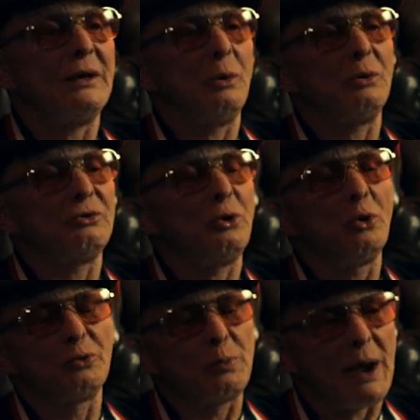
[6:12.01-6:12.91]
there was a
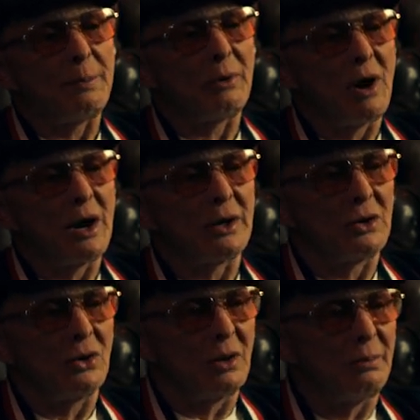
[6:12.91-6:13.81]
newspaper
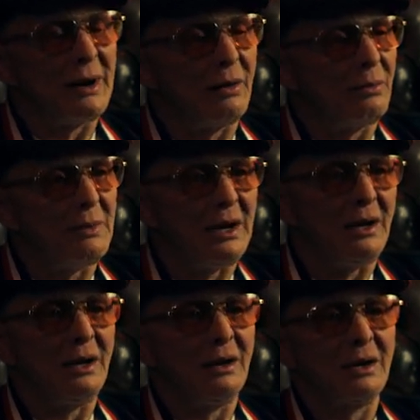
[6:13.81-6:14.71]
article about
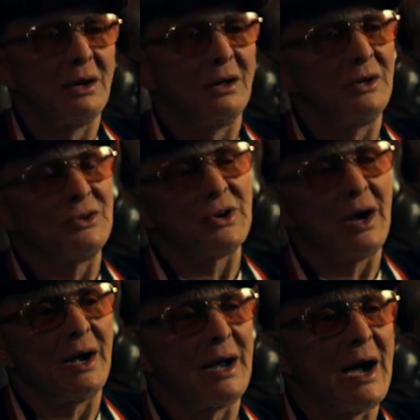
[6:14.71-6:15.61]
me killing
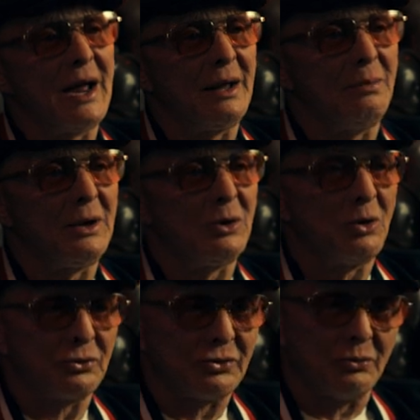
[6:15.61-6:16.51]
John Gotti
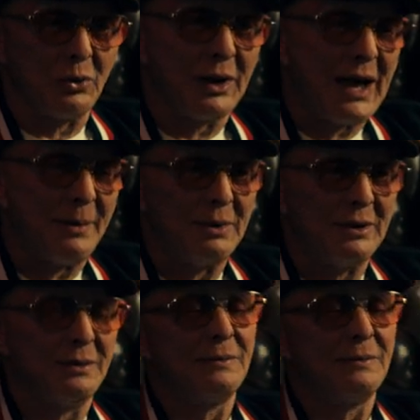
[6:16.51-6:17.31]
because of what happened.